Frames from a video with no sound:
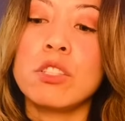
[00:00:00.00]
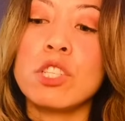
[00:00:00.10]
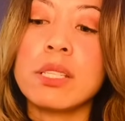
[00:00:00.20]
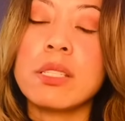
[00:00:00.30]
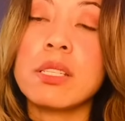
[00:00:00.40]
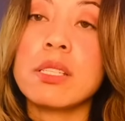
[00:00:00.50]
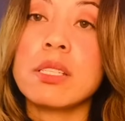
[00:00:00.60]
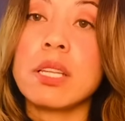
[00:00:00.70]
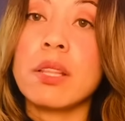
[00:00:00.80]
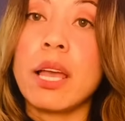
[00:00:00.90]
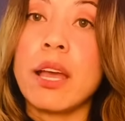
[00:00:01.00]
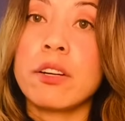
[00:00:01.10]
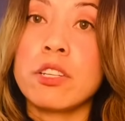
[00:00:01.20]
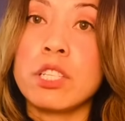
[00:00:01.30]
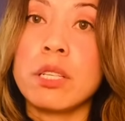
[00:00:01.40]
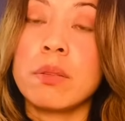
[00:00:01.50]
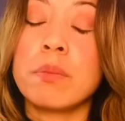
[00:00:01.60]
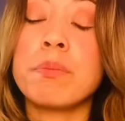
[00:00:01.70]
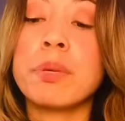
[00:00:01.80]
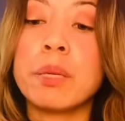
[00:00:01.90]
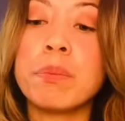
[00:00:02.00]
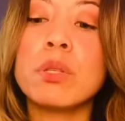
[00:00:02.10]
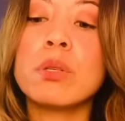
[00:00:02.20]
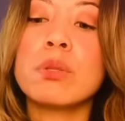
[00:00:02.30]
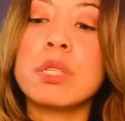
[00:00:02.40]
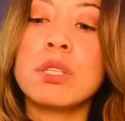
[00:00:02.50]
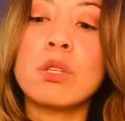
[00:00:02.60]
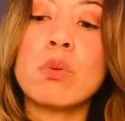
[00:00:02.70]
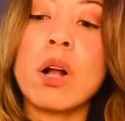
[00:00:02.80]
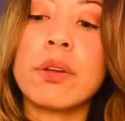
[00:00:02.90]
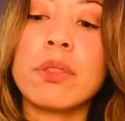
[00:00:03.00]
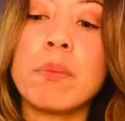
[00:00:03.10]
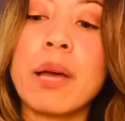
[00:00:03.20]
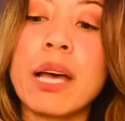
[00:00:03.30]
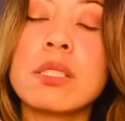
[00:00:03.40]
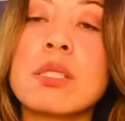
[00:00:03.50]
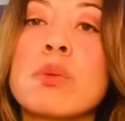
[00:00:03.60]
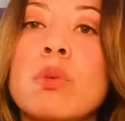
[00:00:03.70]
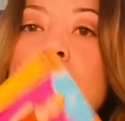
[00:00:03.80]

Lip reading: Justice is in the energy. people who did you wrong in the past will